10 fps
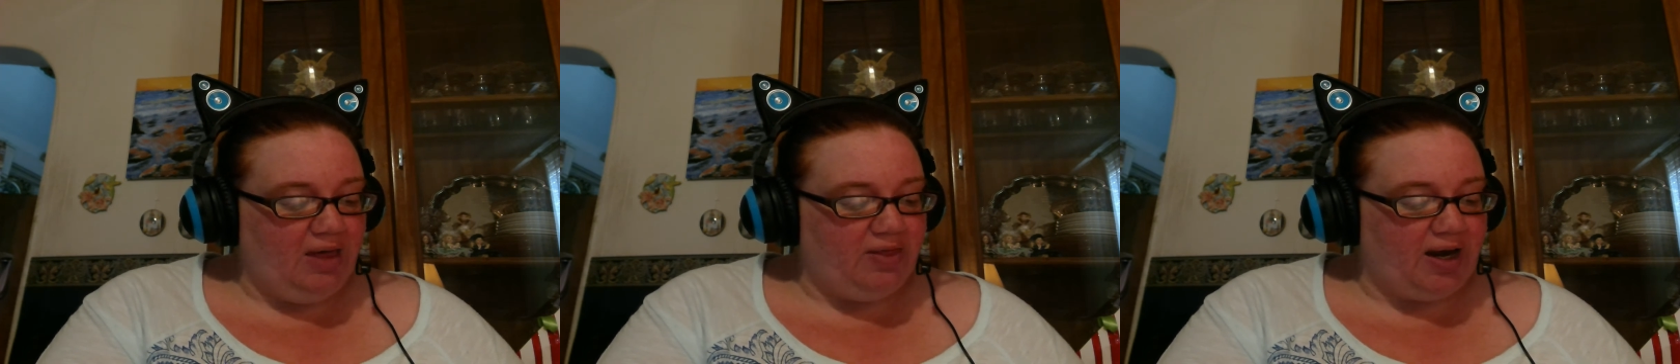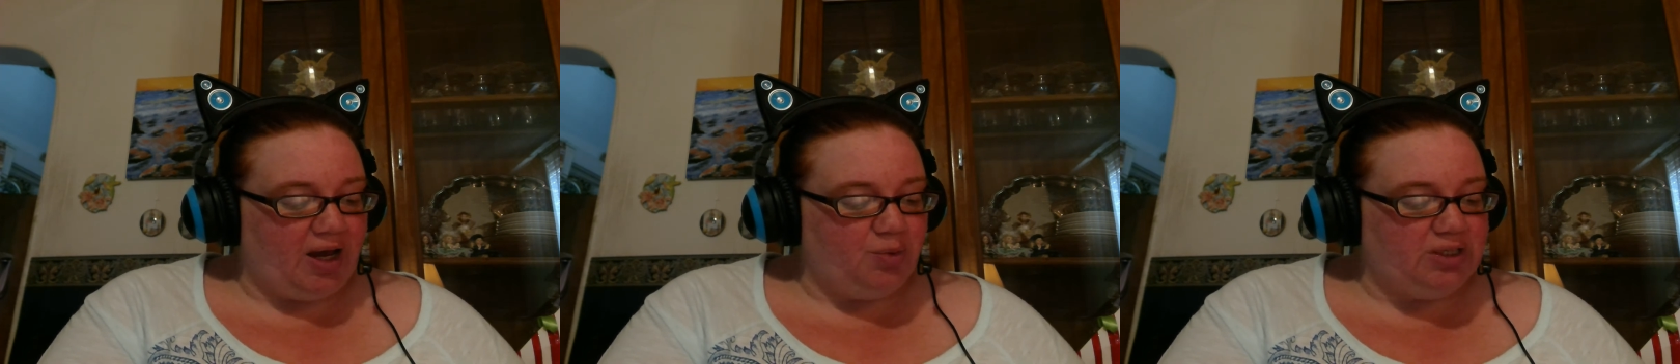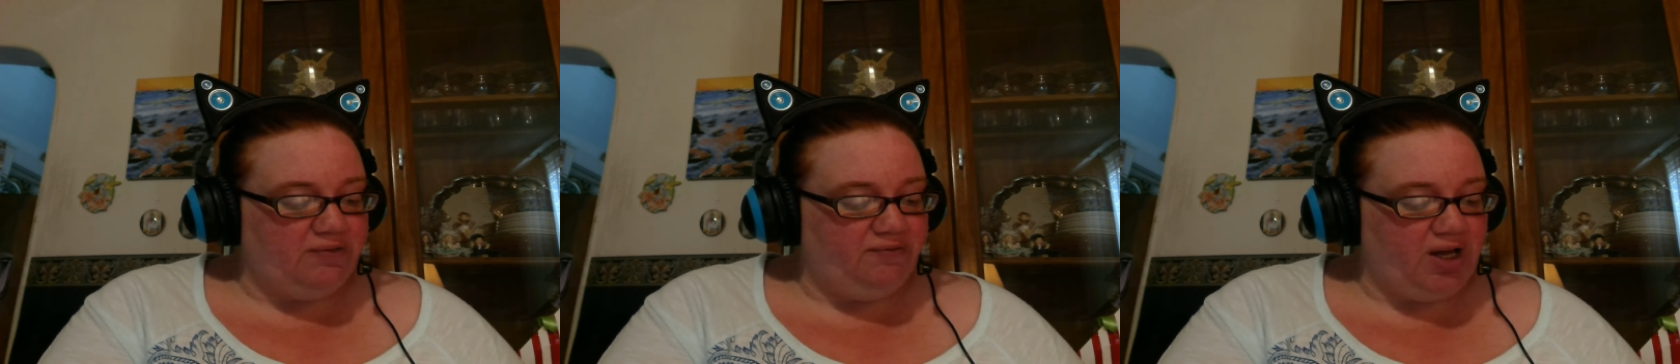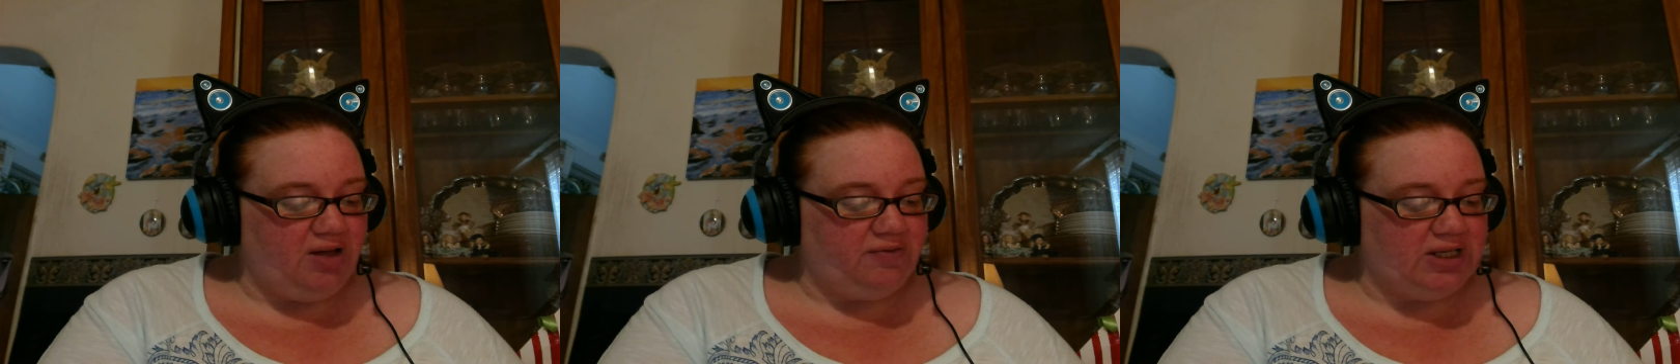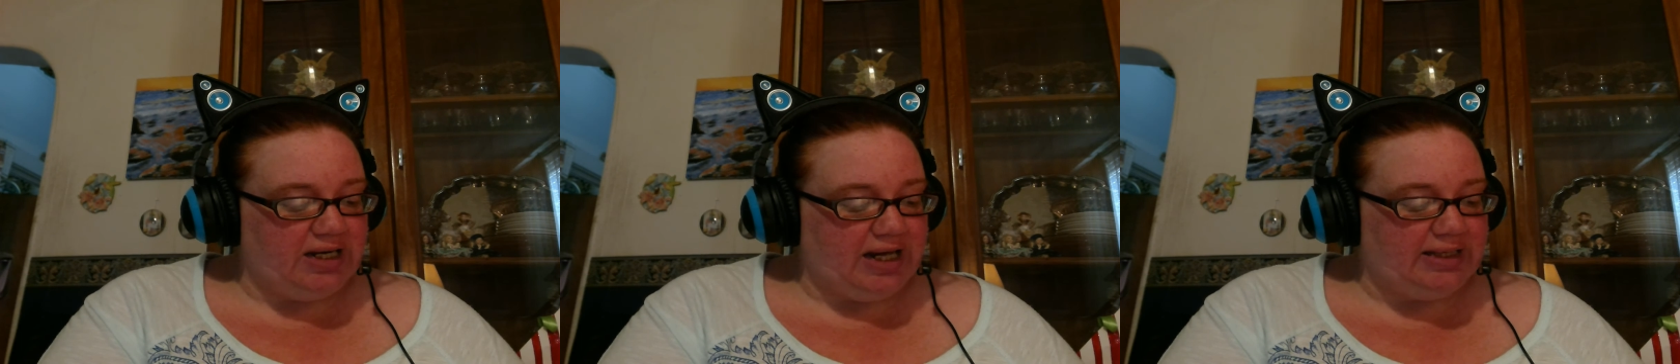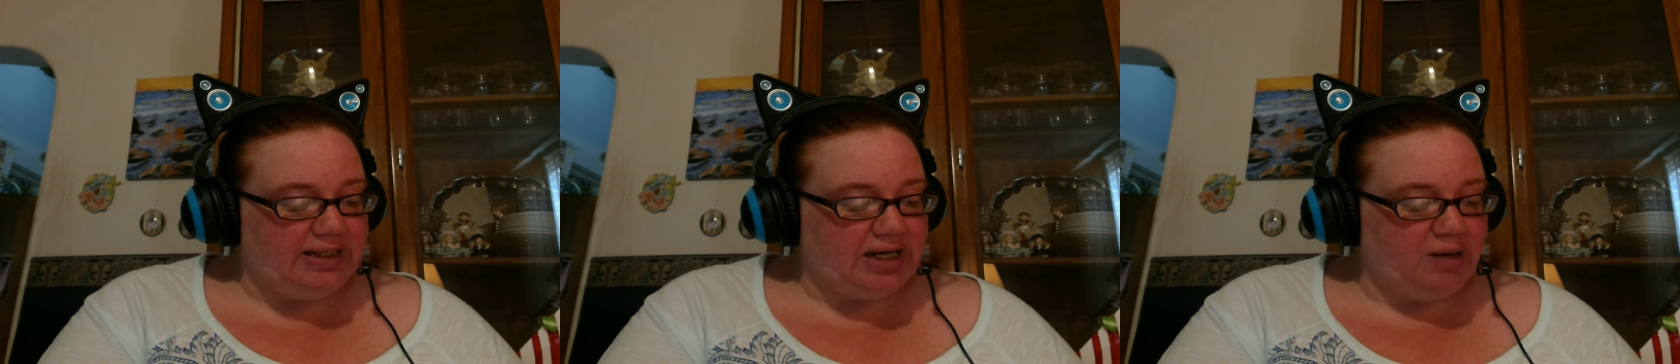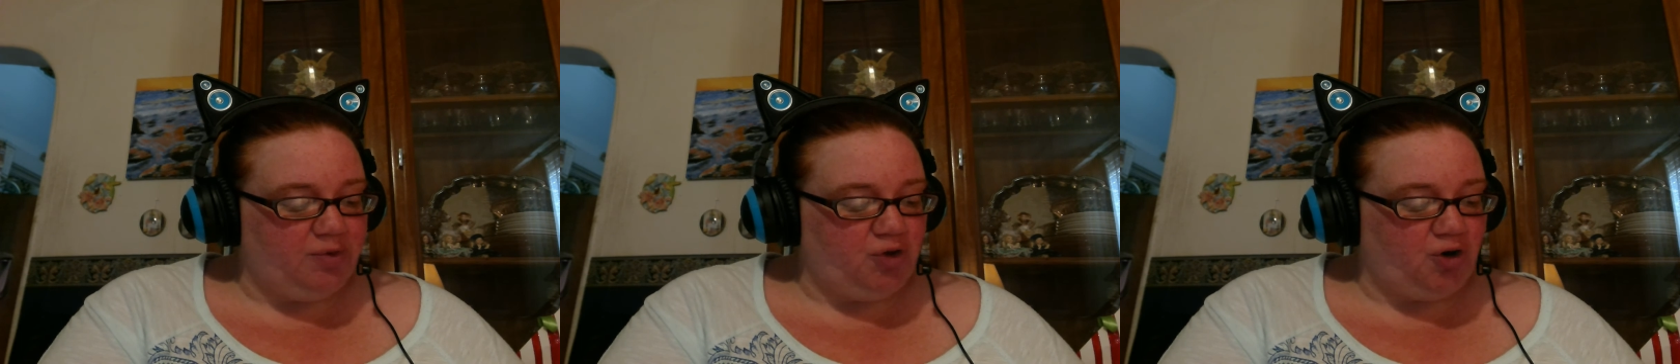that I was involved in at the
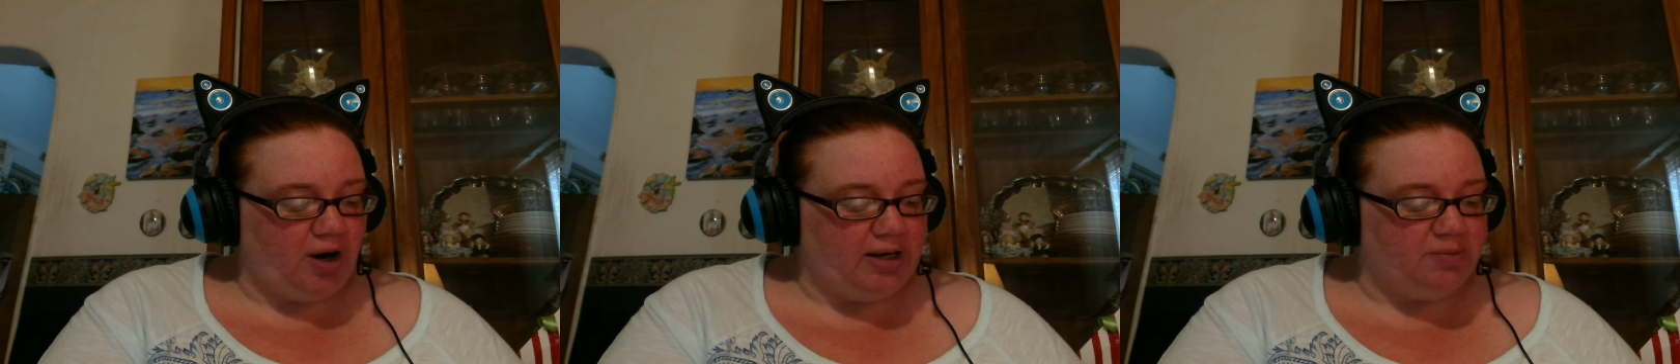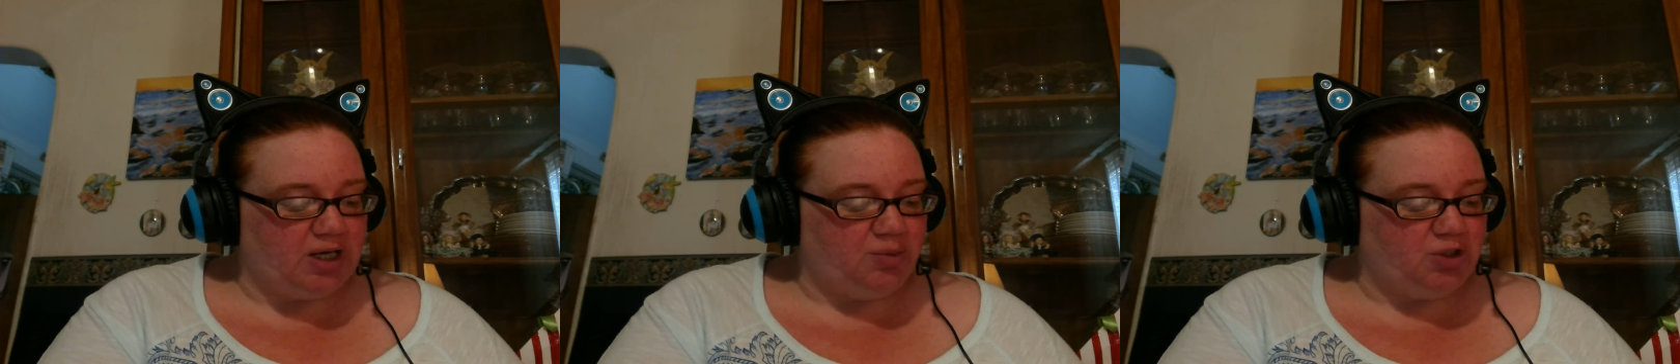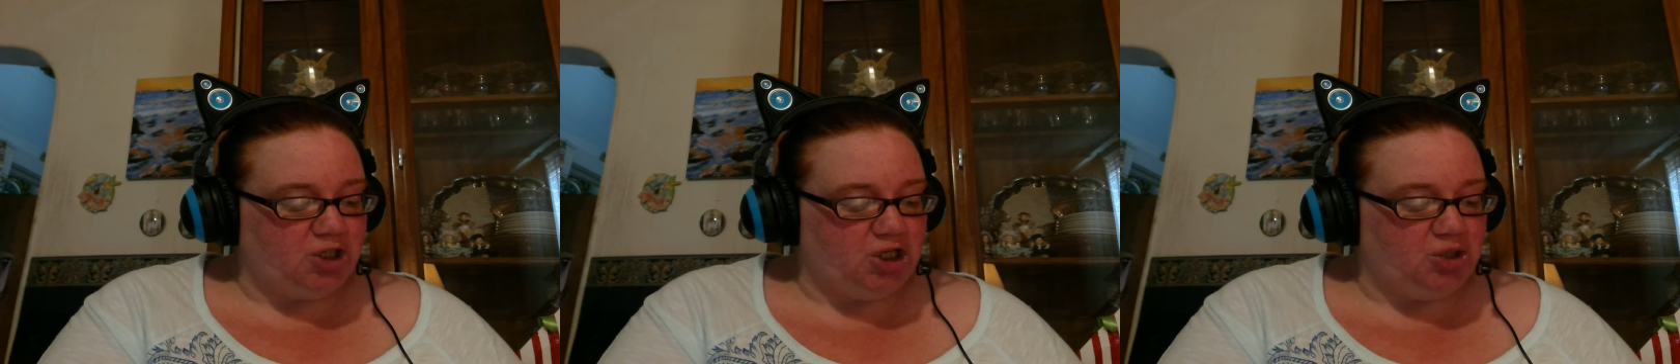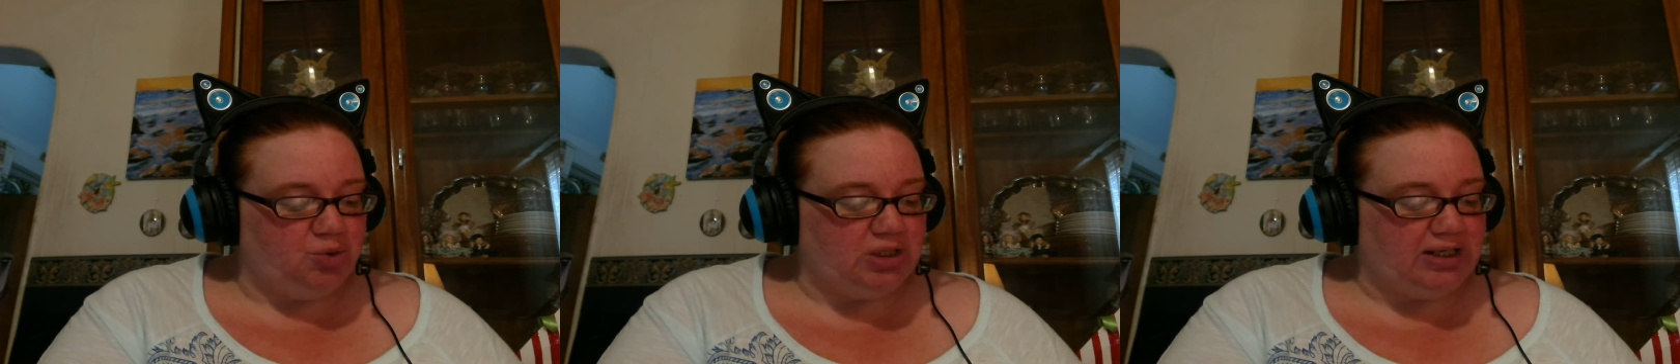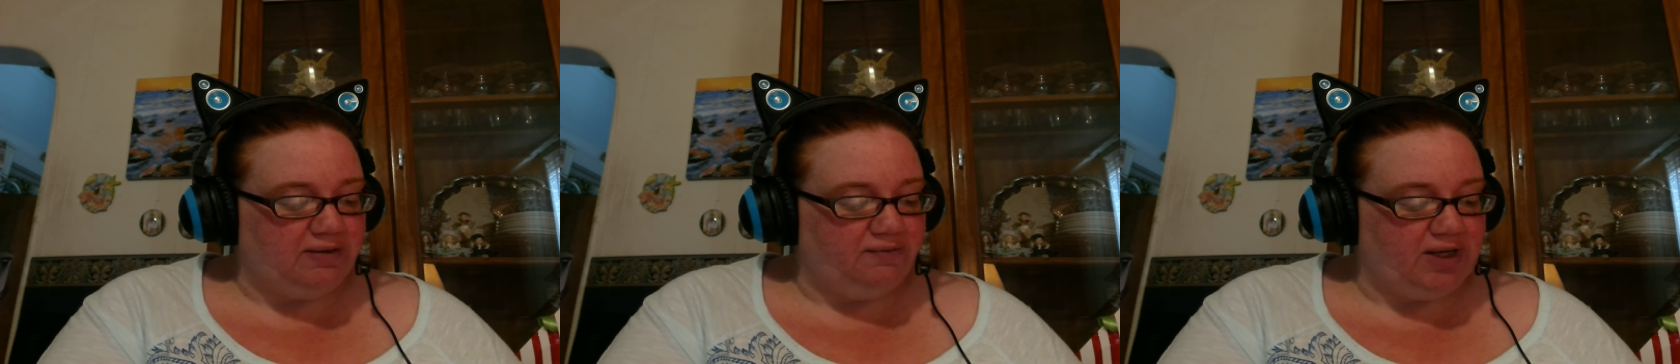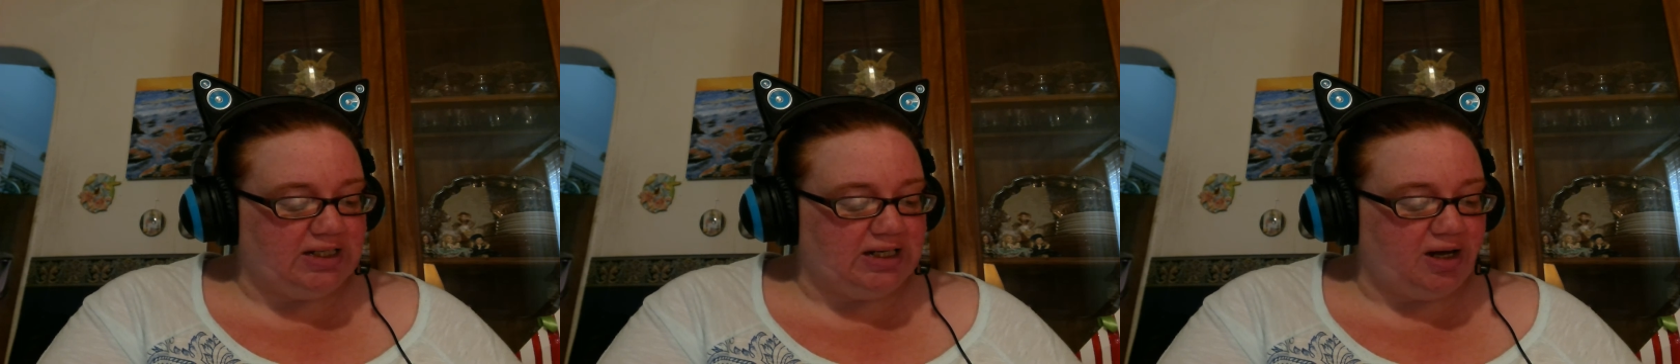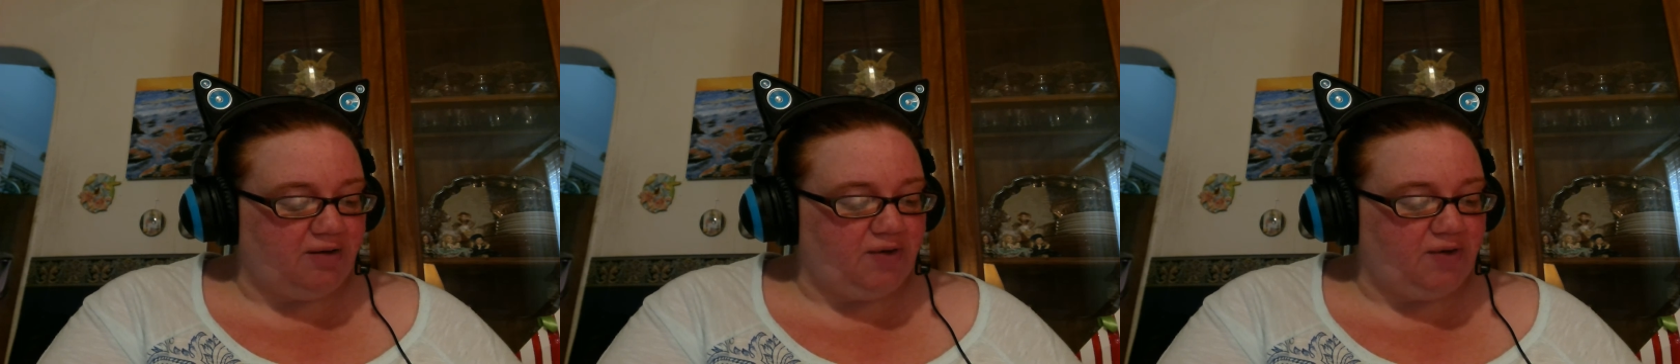time of the crimes I was accused and convicted of.